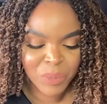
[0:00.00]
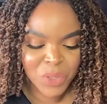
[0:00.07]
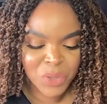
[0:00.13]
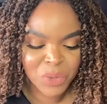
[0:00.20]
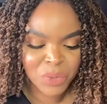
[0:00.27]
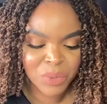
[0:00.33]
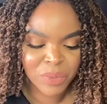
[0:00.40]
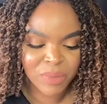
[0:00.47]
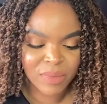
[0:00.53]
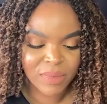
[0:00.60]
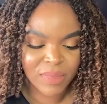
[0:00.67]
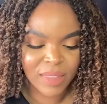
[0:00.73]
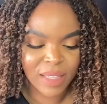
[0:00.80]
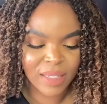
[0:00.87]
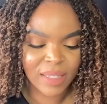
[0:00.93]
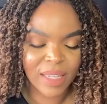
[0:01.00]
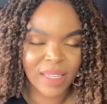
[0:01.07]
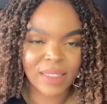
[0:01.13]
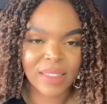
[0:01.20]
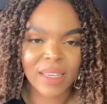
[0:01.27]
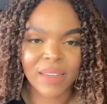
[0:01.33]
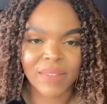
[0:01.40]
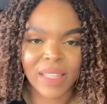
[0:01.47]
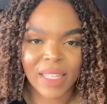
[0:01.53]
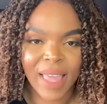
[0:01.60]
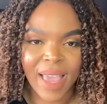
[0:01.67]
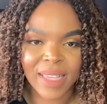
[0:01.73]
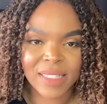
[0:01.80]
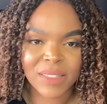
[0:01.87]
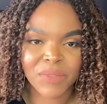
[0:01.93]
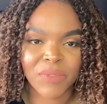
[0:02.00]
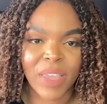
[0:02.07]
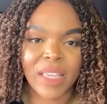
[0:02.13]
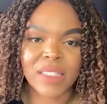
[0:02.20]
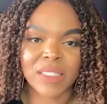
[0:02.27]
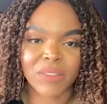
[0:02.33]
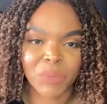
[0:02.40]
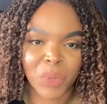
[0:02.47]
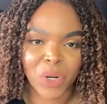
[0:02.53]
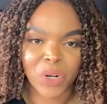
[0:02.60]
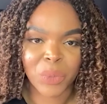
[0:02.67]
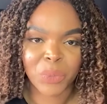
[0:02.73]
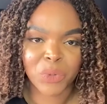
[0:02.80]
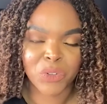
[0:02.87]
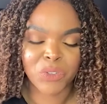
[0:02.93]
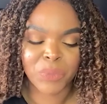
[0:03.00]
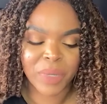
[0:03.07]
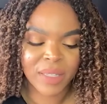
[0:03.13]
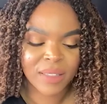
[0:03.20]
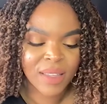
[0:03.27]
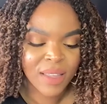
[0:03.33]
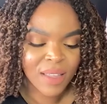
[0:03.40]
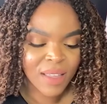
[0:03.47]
to the end of the last phase of Myrrh improvement.